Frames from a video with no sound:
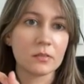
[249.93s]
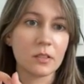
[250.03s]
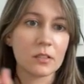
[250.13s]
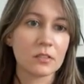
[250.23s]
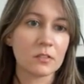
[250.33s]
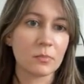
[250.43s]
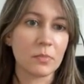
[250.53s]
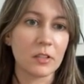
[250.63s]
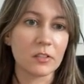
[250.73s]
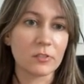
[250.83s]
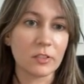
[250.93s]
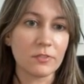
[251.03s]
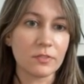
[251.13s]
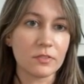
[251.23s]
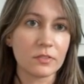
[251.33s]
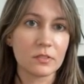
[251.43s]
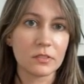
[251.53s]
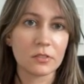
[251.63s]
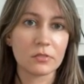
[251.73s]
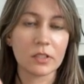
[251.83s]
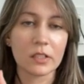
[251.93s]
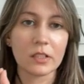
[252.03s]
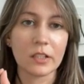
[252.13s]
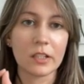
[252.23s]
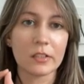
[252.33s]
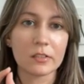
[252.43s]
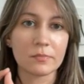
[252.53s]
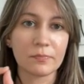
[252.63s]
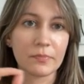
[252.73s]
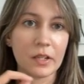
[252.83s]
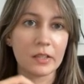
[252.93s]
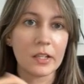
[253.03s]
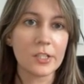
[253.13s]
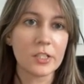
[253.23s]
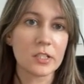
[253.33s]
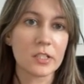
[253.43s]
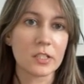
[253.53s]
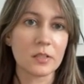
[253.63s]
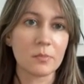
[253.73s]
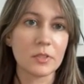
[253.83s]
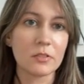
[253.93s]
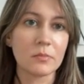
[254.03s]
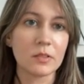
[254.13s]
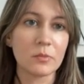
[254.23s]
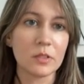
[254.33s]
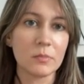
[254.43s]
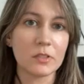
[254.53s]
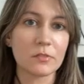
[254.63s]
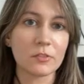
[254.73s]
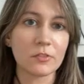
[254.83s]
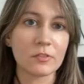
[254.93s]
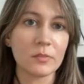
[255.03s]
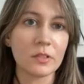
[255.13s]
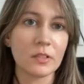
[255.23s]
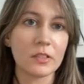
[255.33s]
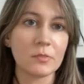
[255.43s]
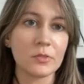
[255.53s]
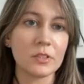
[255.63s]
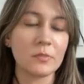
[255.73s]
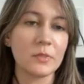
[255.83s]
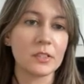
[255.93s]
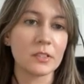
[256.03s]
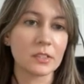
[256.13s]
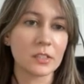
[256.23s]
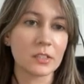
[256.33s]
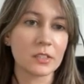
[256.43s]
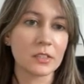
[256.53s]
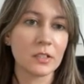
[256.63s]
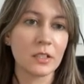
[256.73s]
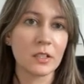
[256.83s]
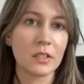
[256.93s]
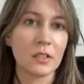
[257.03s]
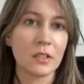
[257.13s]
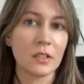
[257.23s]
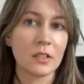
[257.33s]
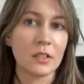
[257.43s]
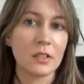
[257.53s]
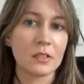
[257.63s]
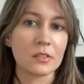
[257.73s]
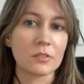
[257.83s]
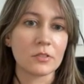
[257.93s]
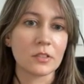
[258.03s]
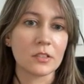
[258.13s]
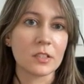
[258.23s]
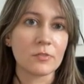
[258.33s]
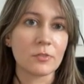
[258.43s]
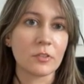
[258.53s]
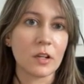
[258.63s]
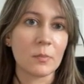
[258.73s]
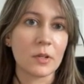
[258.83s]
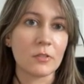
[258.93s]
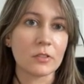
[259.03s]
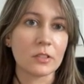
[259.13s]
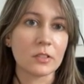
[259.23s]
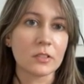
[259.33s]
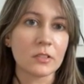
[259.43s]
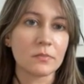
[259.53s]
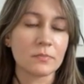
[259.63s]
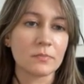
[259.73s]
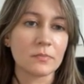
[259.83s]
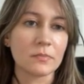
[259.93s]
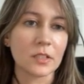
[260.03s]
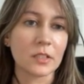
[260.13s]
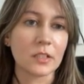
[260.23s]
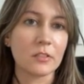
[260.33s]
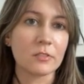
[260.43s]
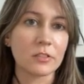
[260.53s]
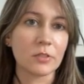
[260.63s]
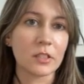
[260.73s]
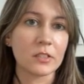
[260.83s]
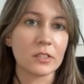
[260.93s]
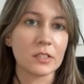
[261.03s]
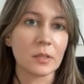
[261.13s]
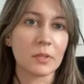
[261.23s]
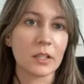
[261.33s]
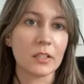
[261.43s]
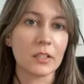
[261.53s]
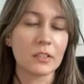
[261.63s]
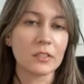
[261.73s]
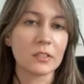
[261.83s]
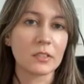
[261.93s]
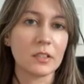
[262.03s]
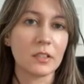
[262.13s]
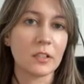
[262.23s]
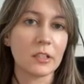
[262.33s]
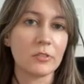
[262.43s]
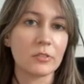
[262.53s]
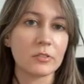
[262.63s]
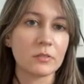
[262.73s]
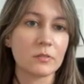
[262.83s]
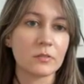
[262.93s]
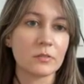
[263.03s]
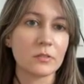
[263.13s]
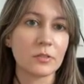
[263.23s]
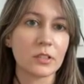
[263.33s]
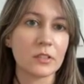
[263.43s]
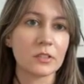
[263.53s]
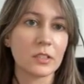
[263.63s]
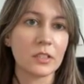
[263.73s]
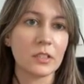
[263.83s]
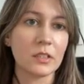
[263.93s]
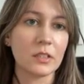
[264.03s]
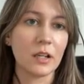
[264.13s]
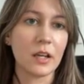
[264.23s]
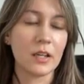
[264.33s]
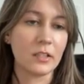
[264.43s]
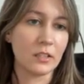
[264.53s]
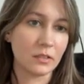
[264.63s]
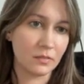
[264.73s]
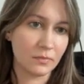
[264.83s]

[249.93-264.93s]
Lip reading: other paragraph. So like here, an agency built by women for women-led beauty businesses. So this is for about us. Like here you can see subheadings, and here you can see a heading.